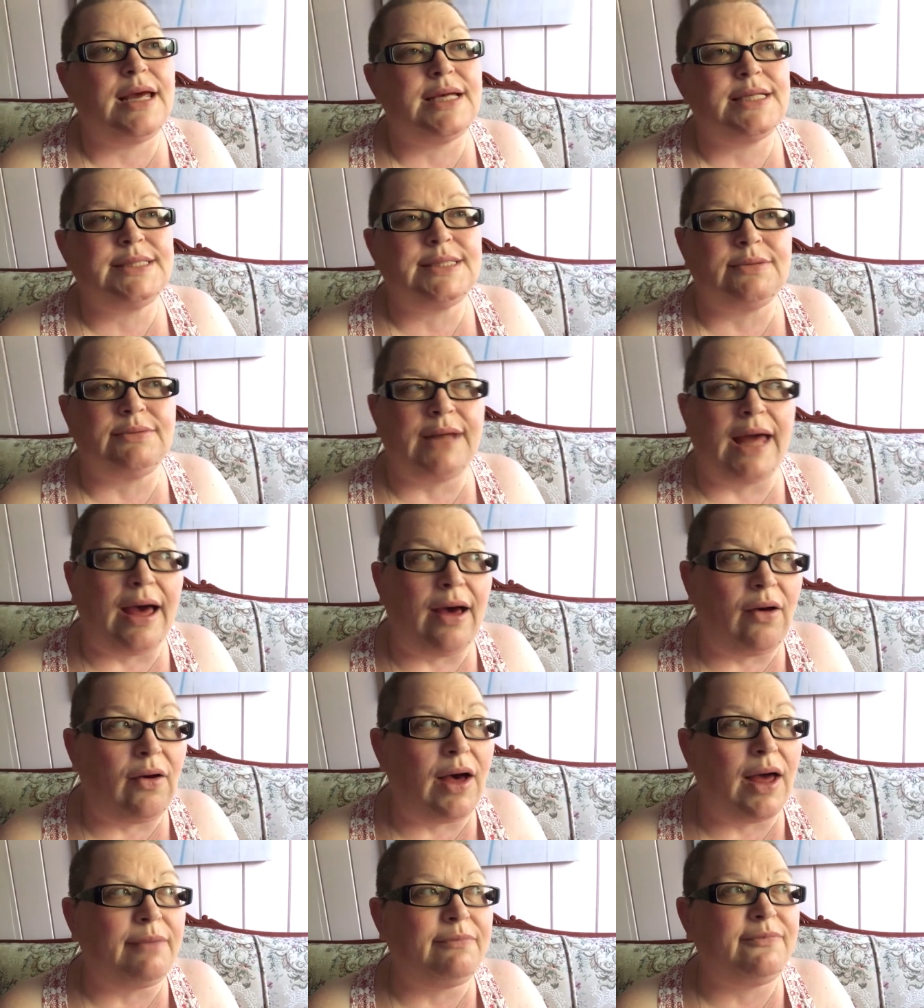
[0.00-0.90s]
So
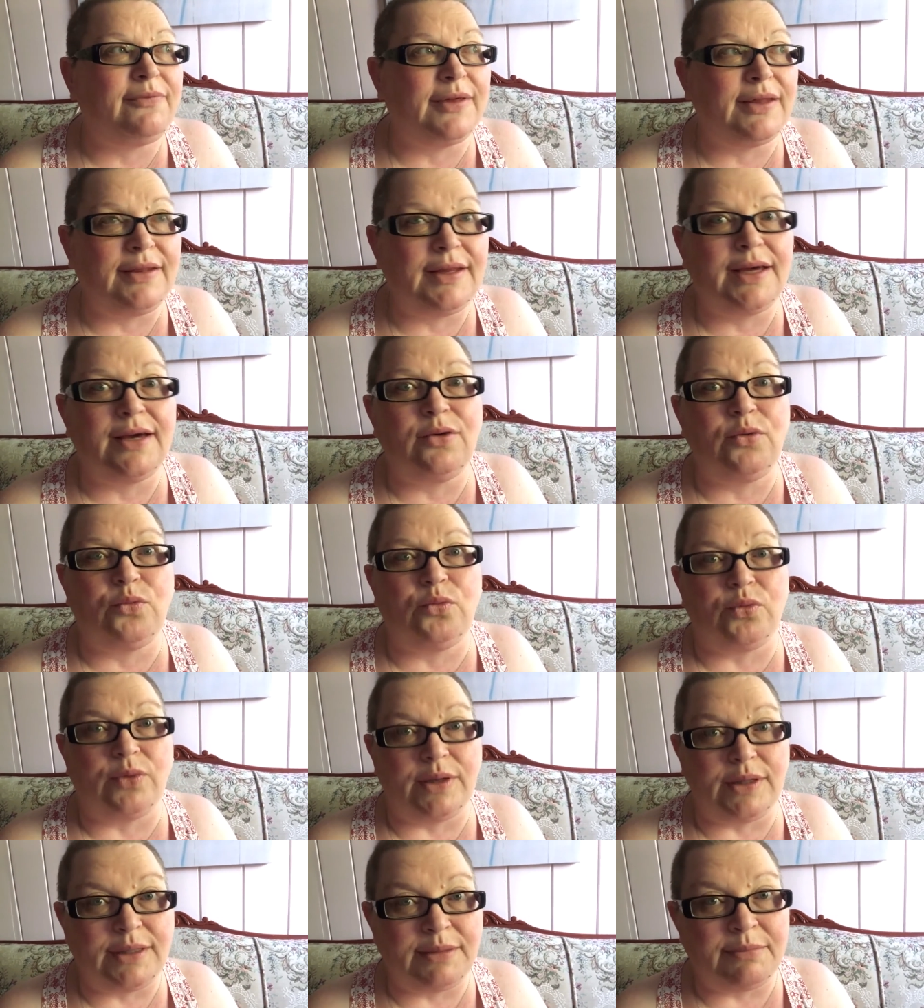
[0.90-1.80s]
now I'm feeling
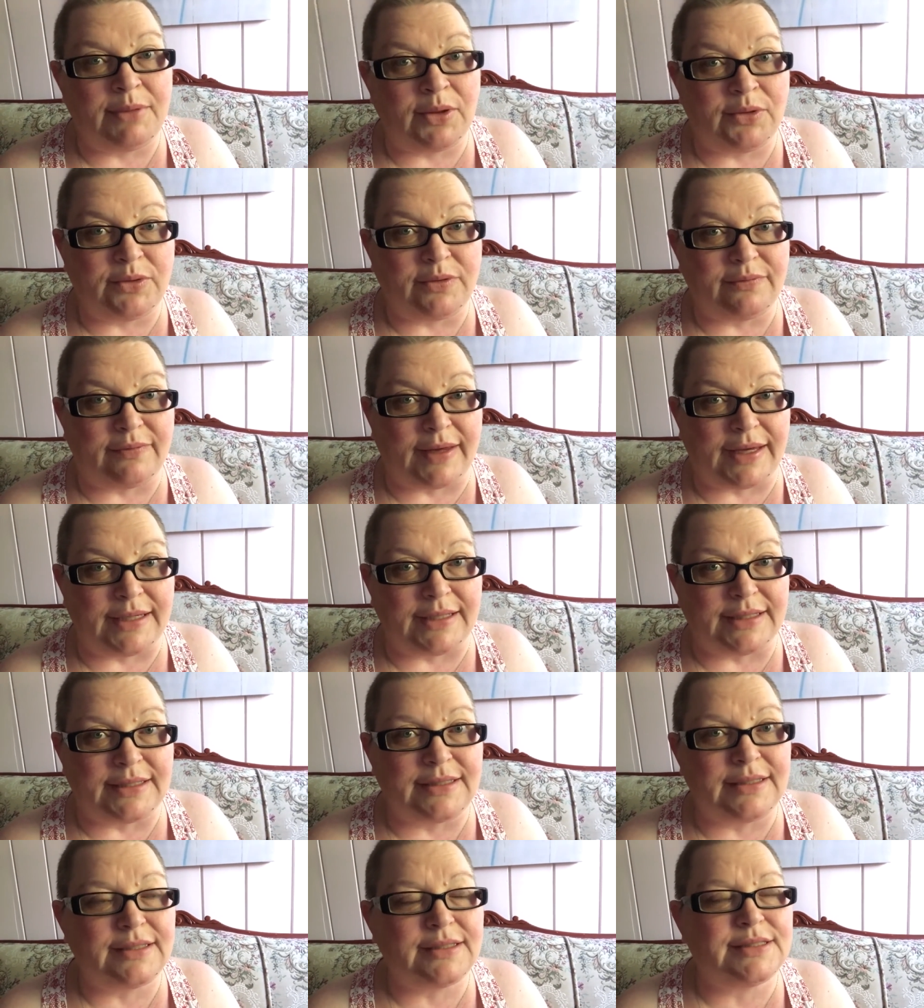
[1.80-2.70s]
really
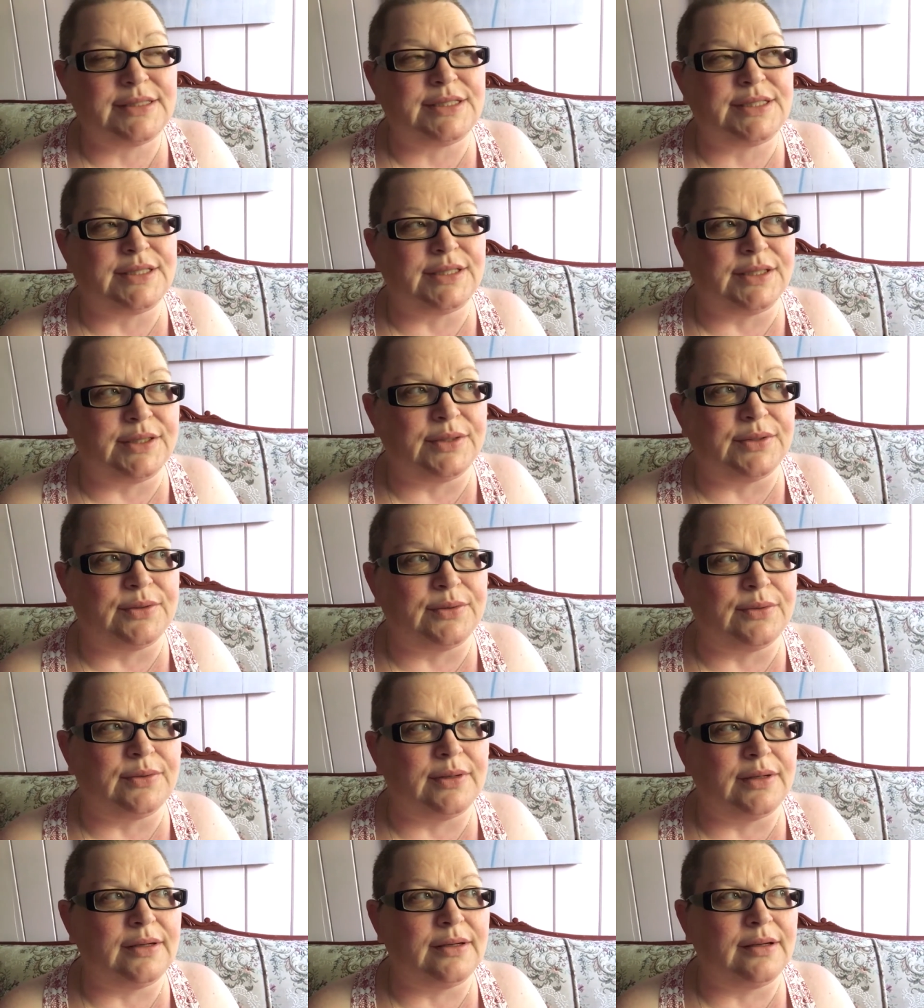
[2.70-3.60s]
motivated
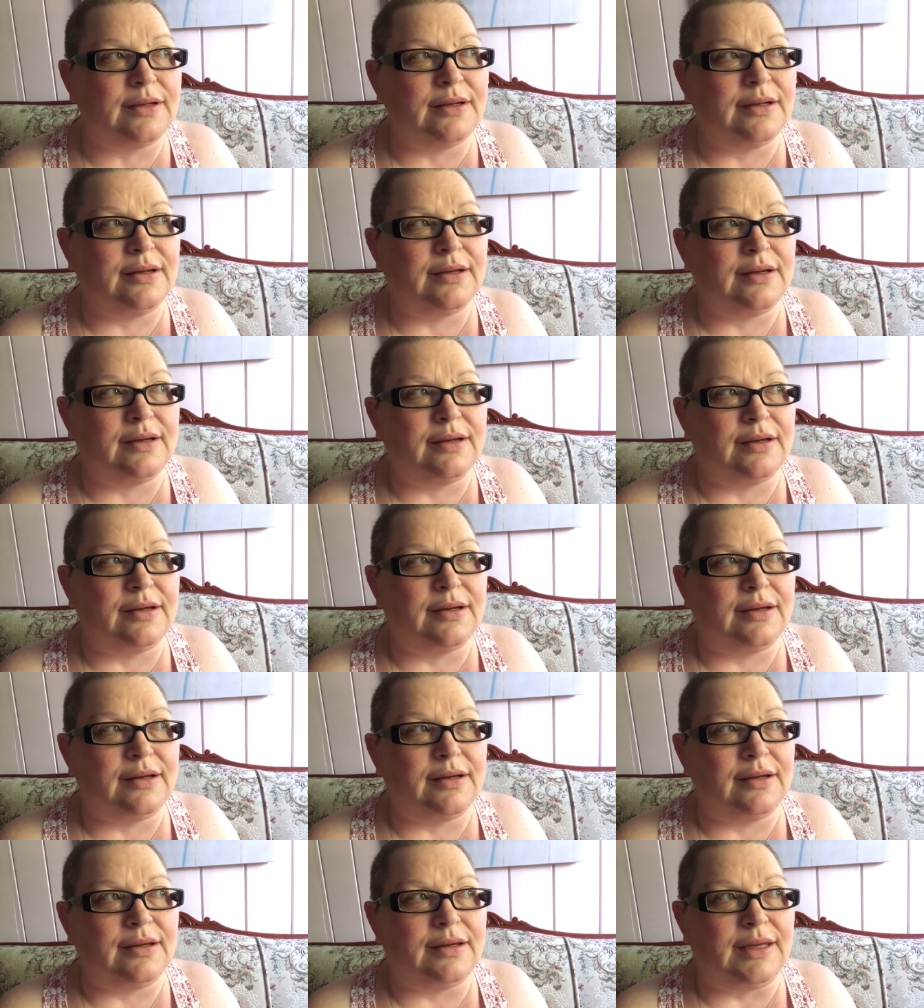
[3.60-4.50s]
to
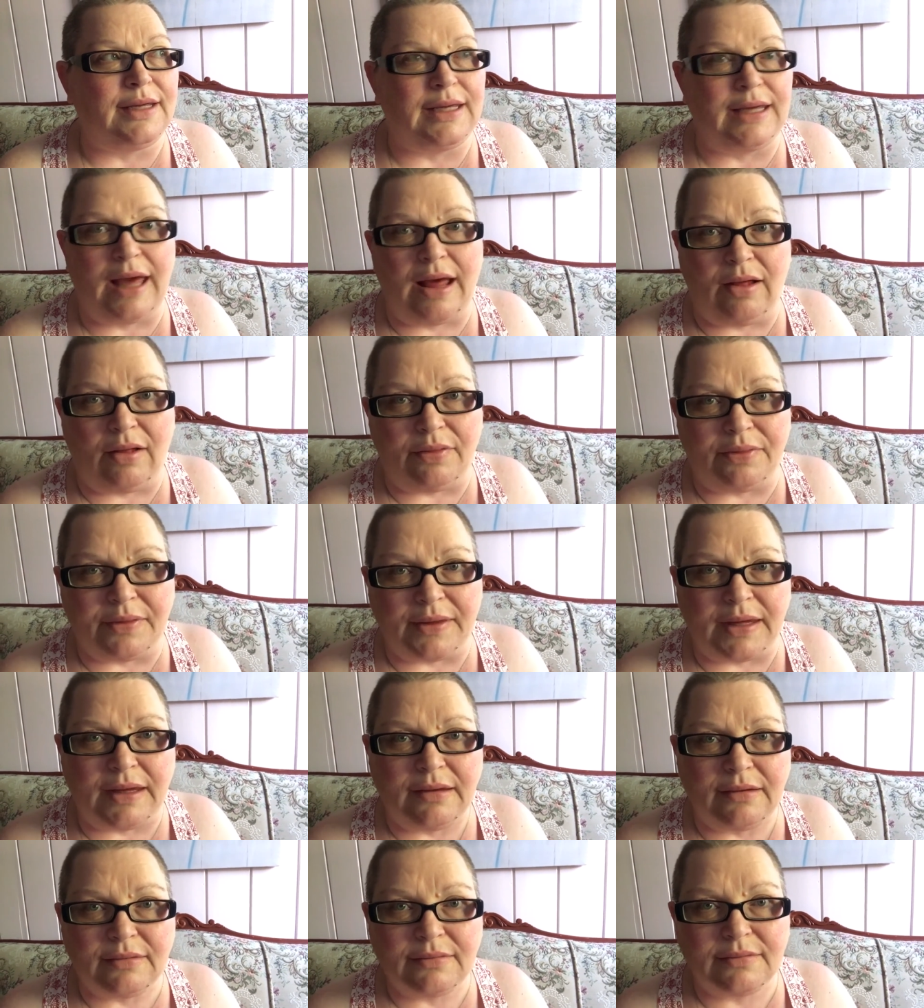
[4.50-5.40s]
eat
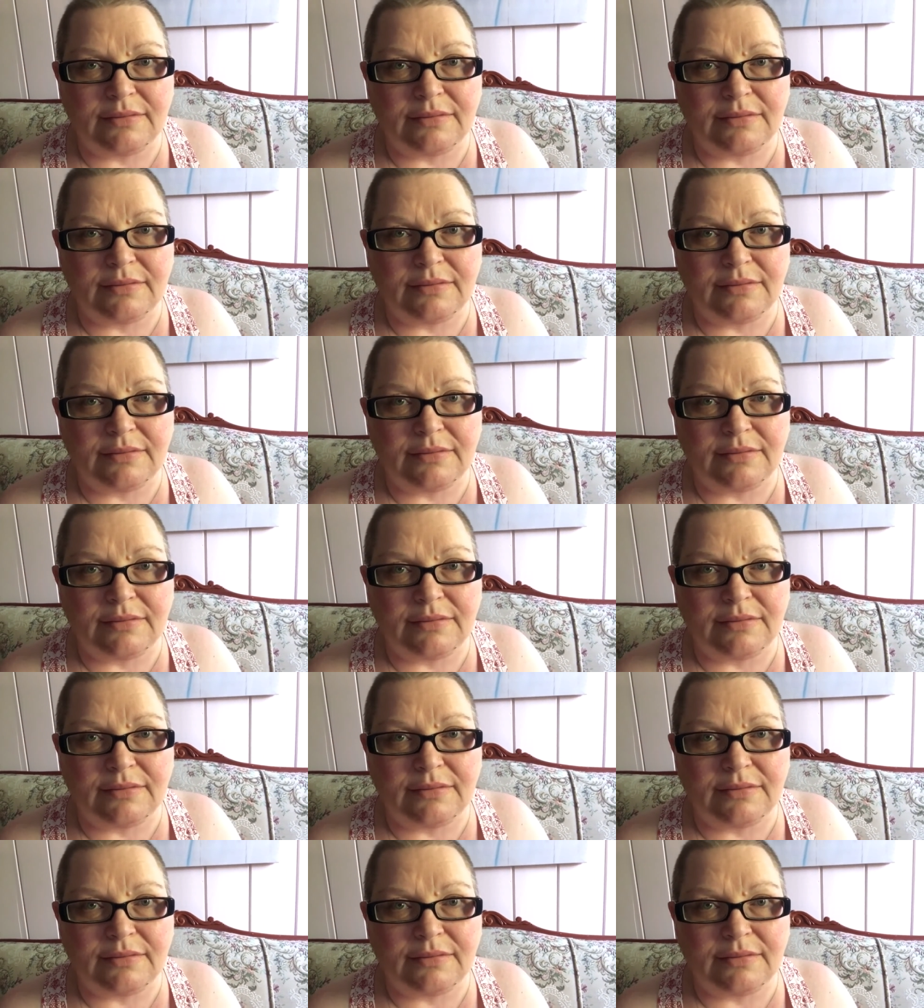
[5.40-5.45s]
healthy,